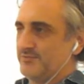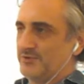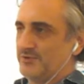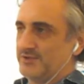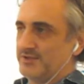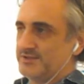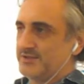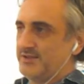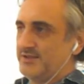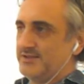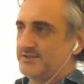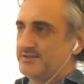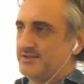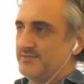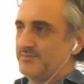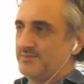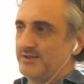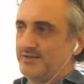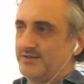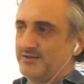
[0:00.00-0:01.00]
This voltage here
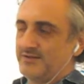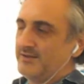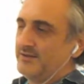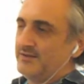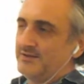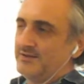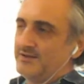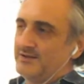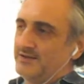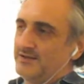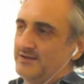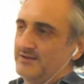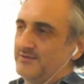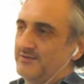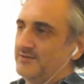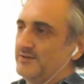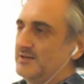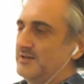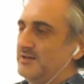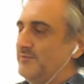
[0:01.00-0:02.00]
is simply
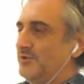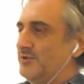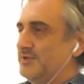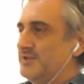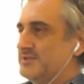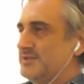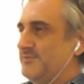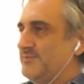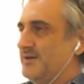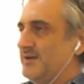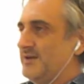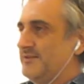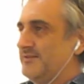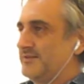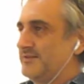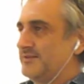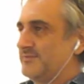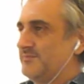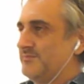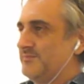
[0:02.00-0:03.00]
a voltage
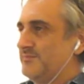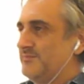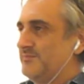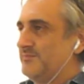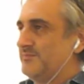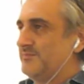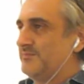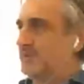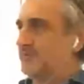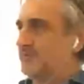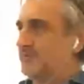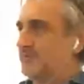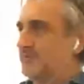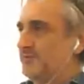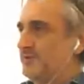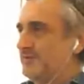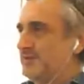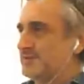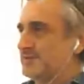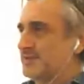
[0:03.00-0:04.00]
divider
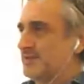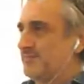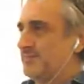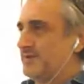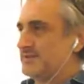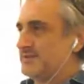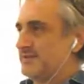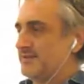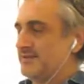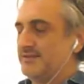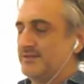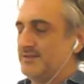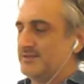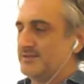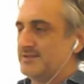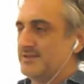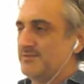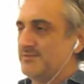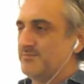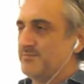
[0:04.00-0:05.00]
between this
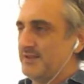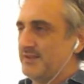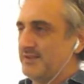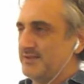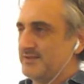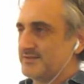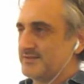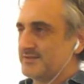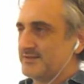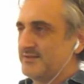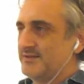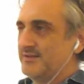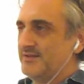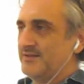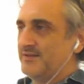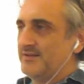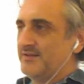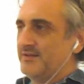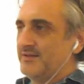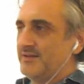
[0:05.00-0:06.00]
capacitor, this impedance,
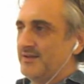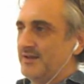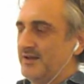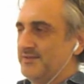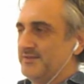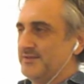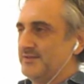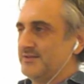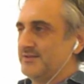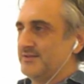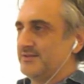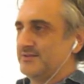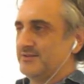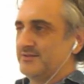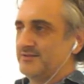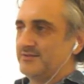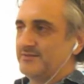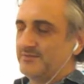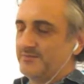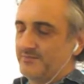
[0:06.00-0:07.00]
and
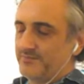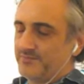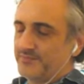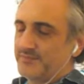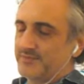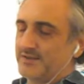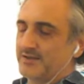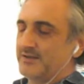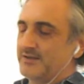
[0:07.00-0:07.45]
the